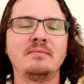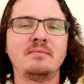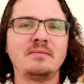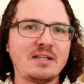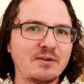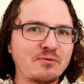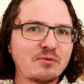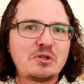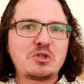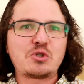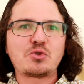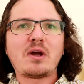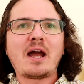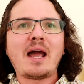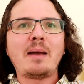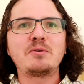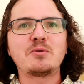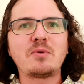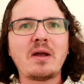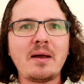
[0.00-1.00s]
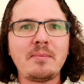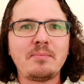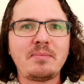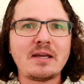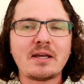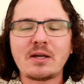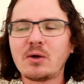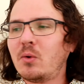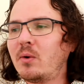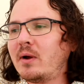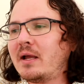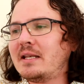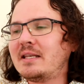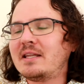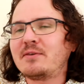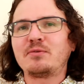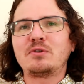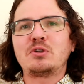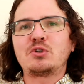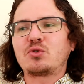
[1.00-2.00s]
Different tribes around Bitcoin,
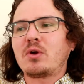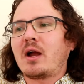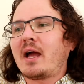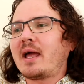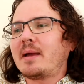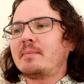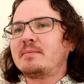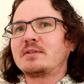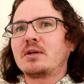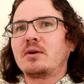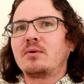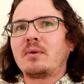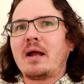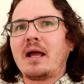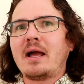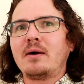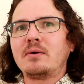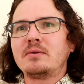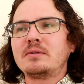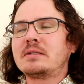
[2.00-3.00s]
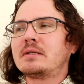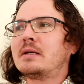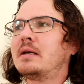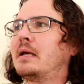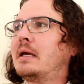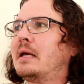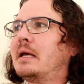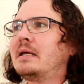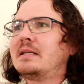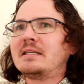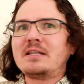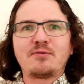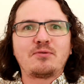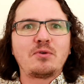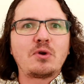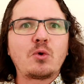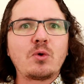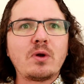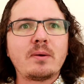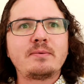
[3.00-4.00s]
different tribes around
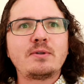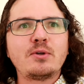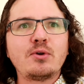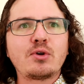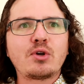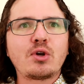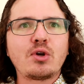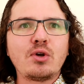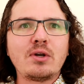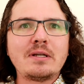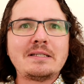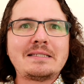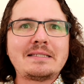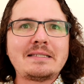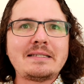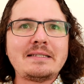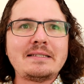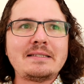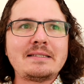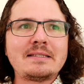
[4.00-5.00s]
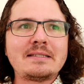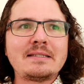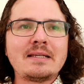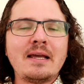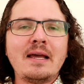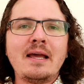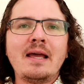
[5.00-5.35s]
different cryptocurrencies.